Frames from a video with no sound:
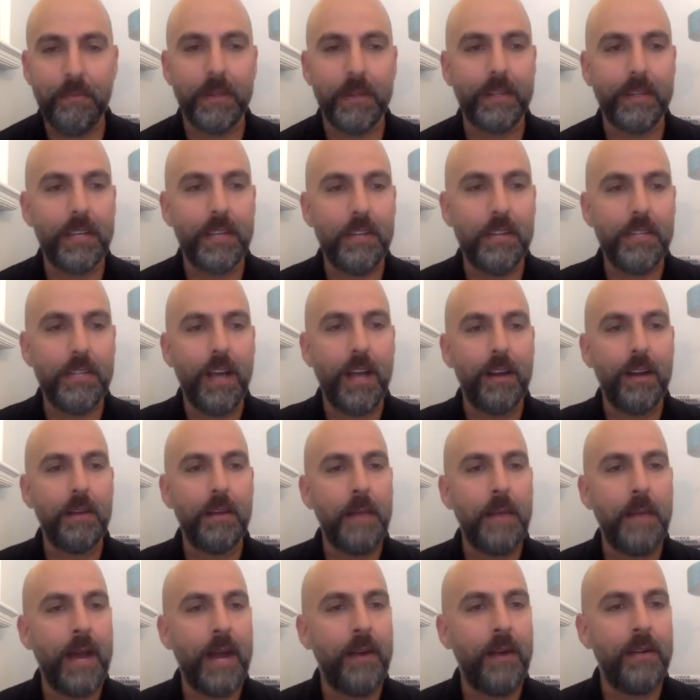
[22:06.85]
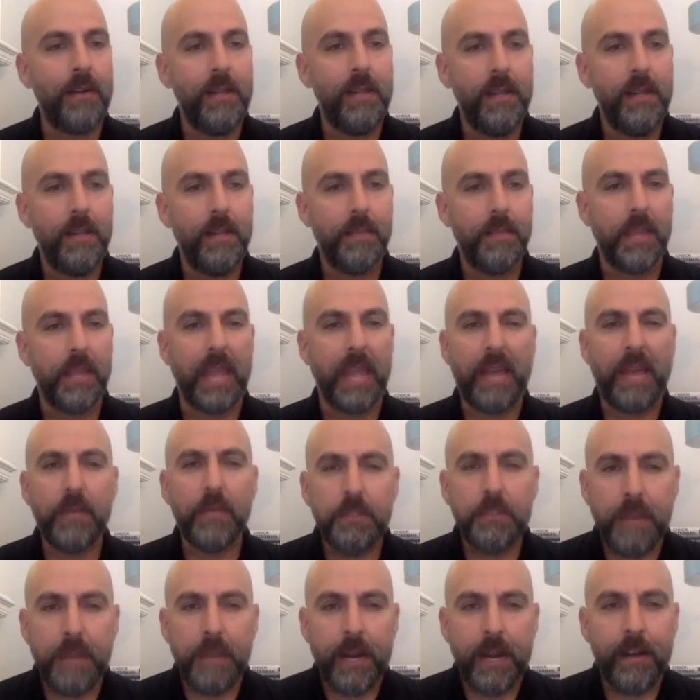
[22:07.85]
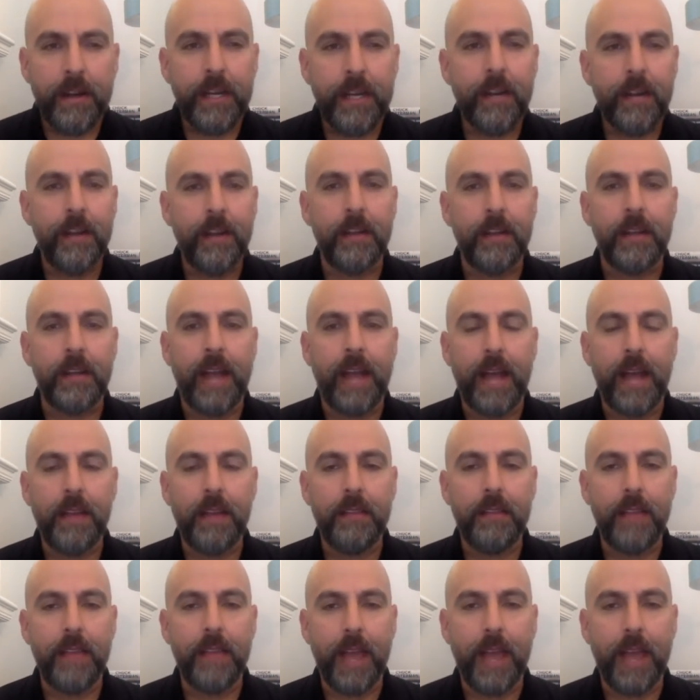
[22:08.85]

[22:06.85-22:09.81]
But can you talk about the language barrier and how,